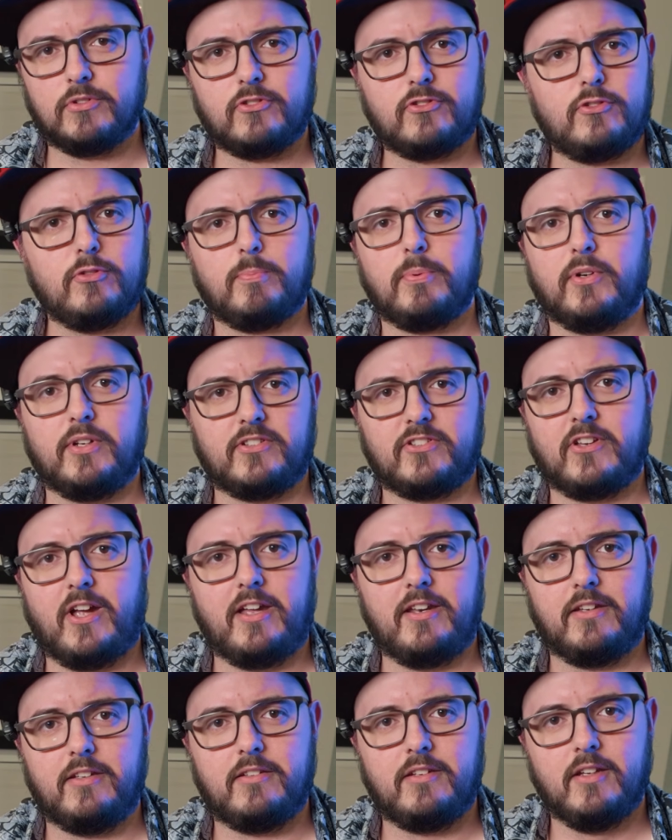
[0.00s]
We're super
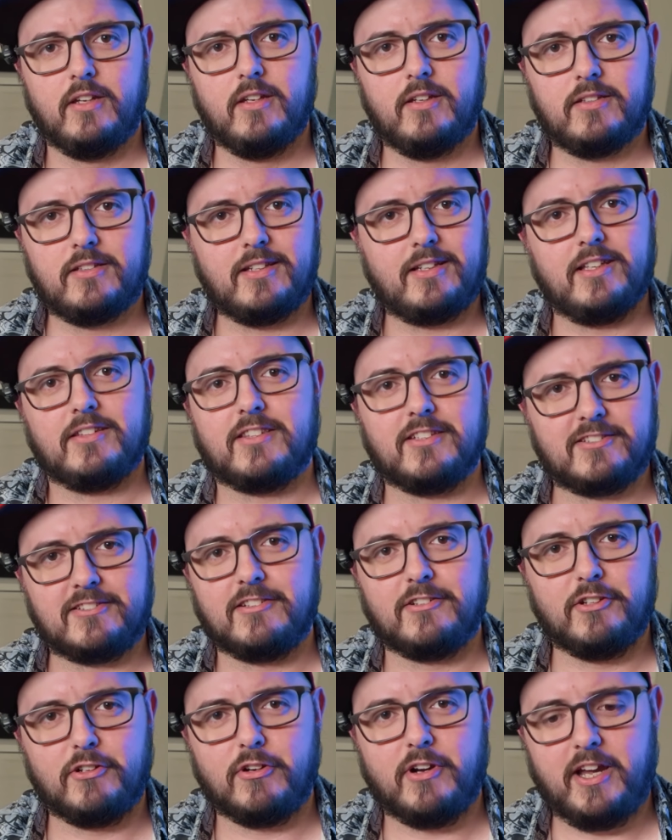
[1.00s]
excited to get this
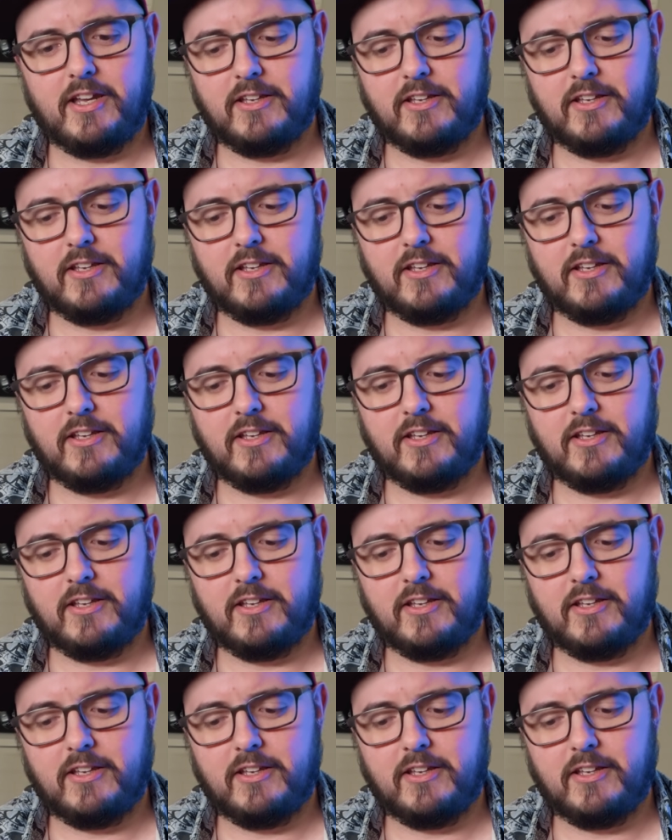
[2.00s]
into your